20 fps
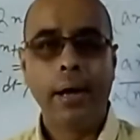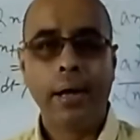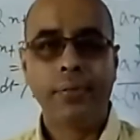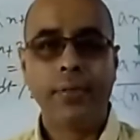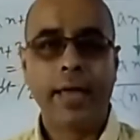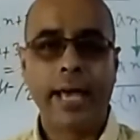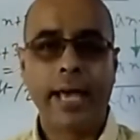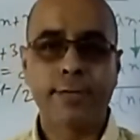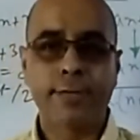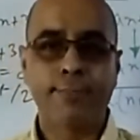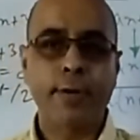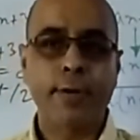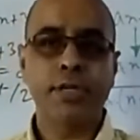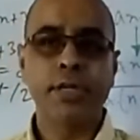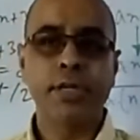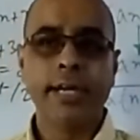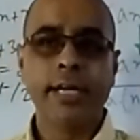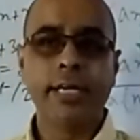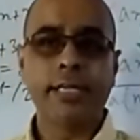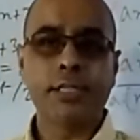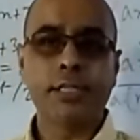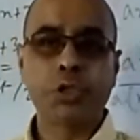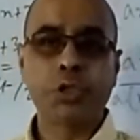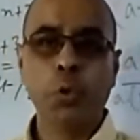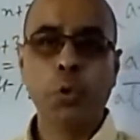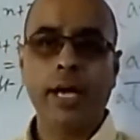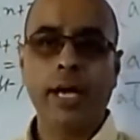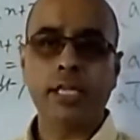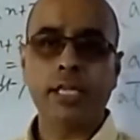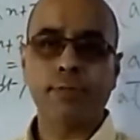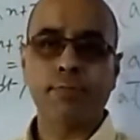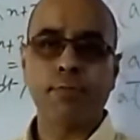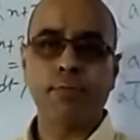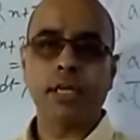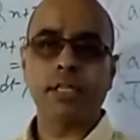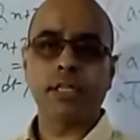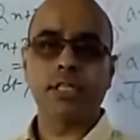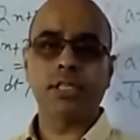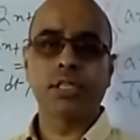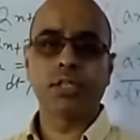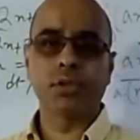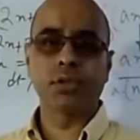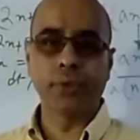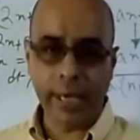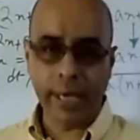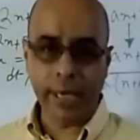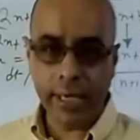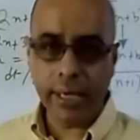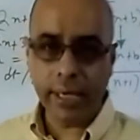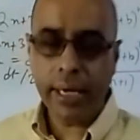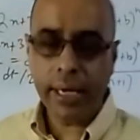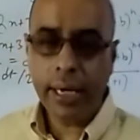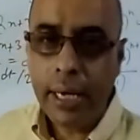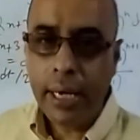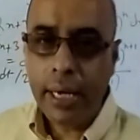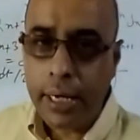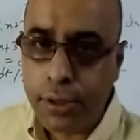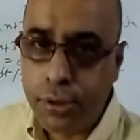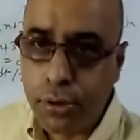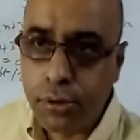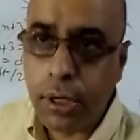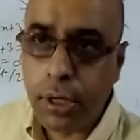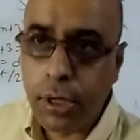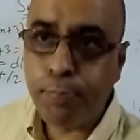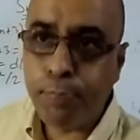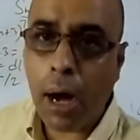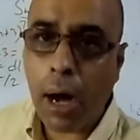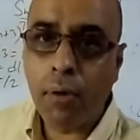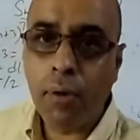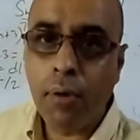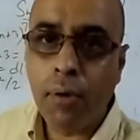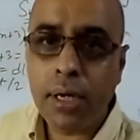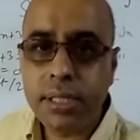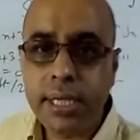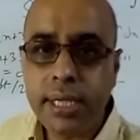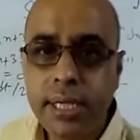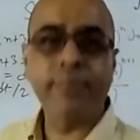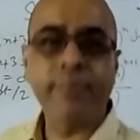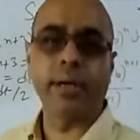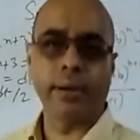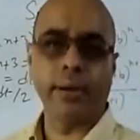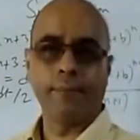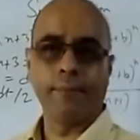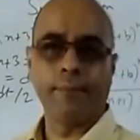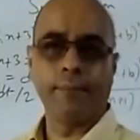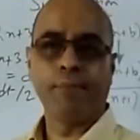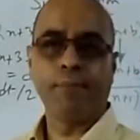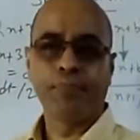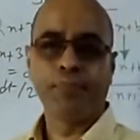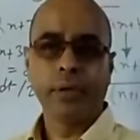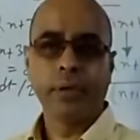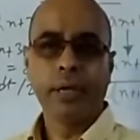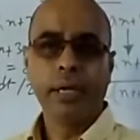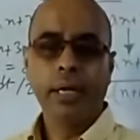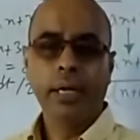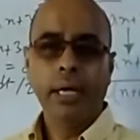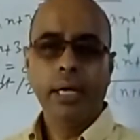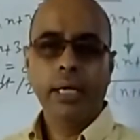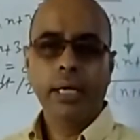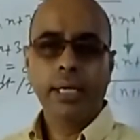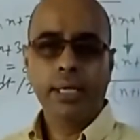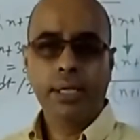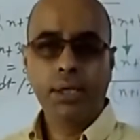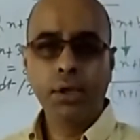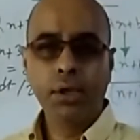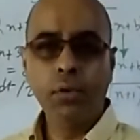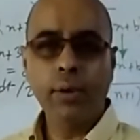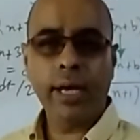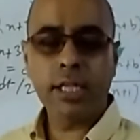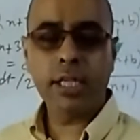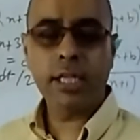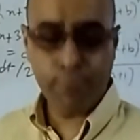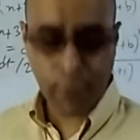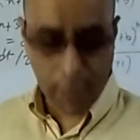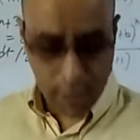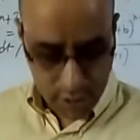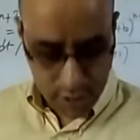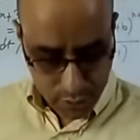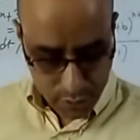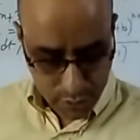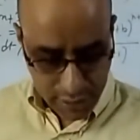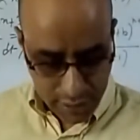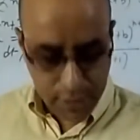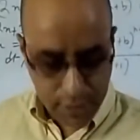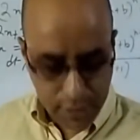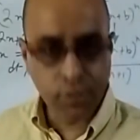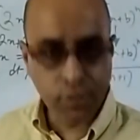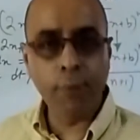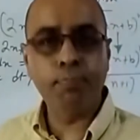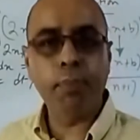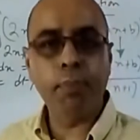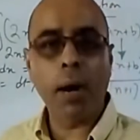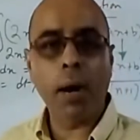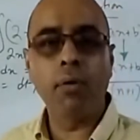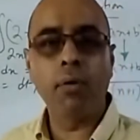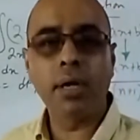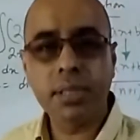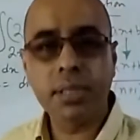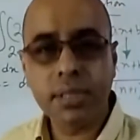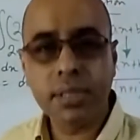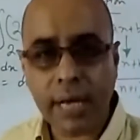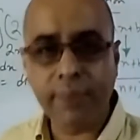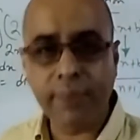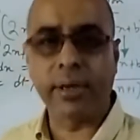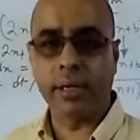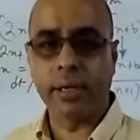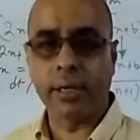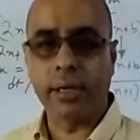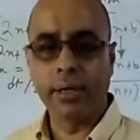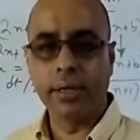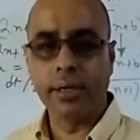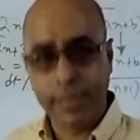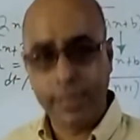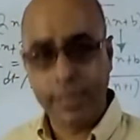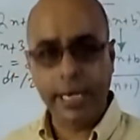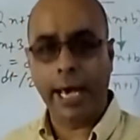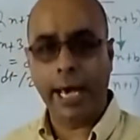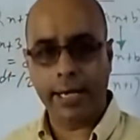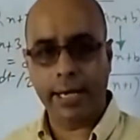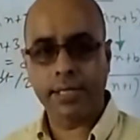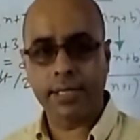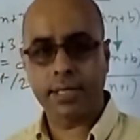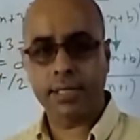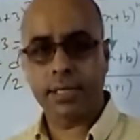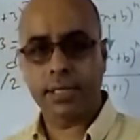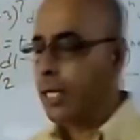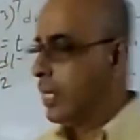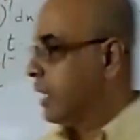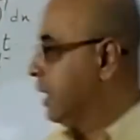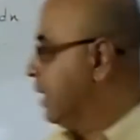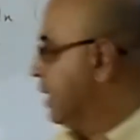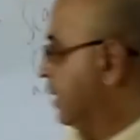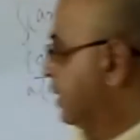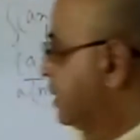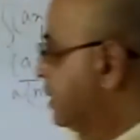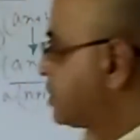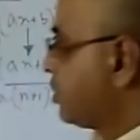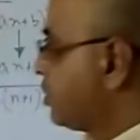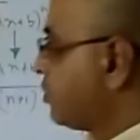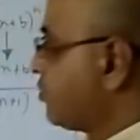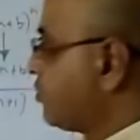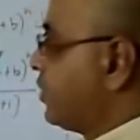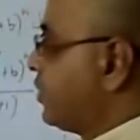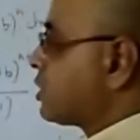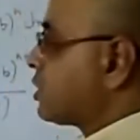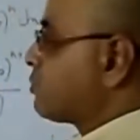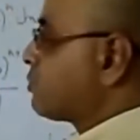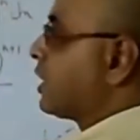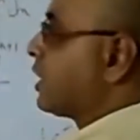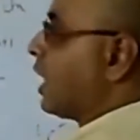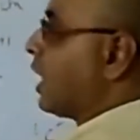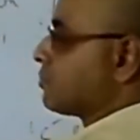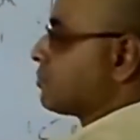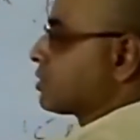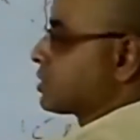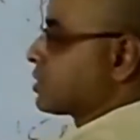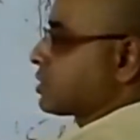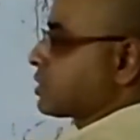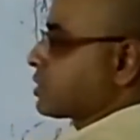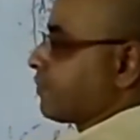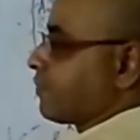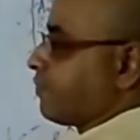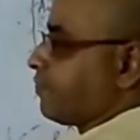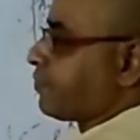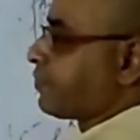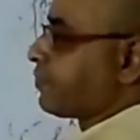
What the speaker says: the expression is 2x plus 3 to the power 7. 2x plus 3 to the power 7 dx. So this becomes,